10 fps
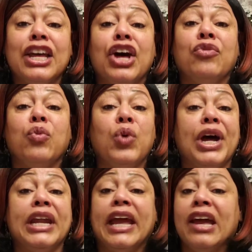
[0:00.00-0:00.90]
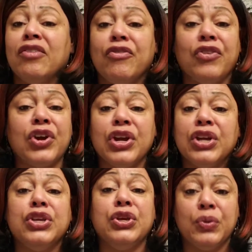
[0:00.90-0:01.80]
of whatever
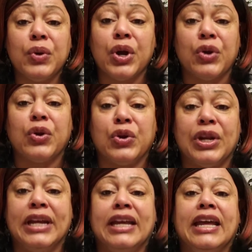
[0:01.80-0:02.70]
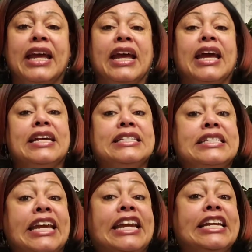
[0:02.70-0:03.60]
you earn.
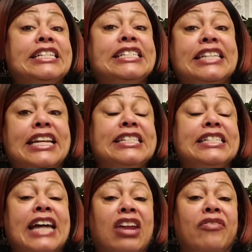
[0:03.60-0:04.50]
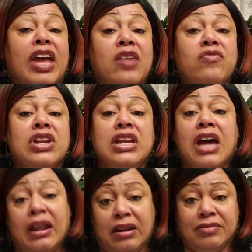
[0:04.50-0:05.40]
10 cents out of every
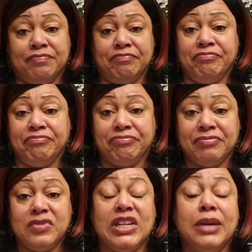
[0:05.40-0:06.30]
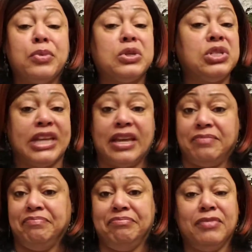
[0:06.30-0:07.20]
dollar. 10%
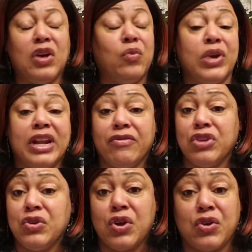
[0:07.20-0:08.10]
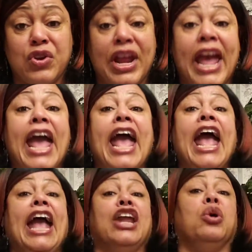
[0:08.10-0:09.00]
of whatever you earn.
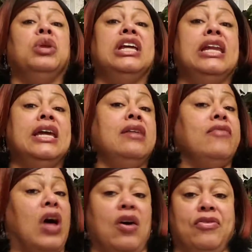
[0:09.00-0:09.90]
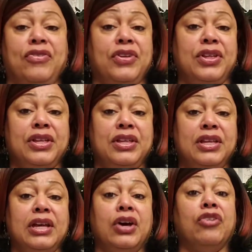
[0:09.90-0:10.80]
And only live off
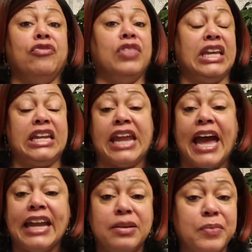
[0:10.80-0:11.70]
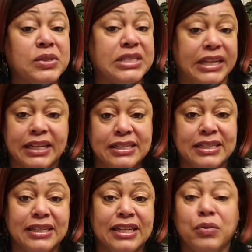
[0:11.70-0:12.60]
of the 90%.
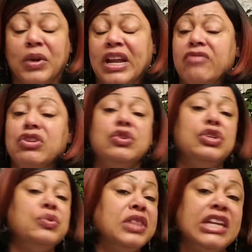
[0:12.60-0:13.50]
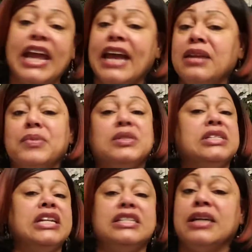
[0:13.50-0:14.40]
And whatever you do with the
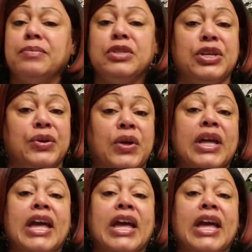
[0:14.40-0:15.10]
90% is up to you.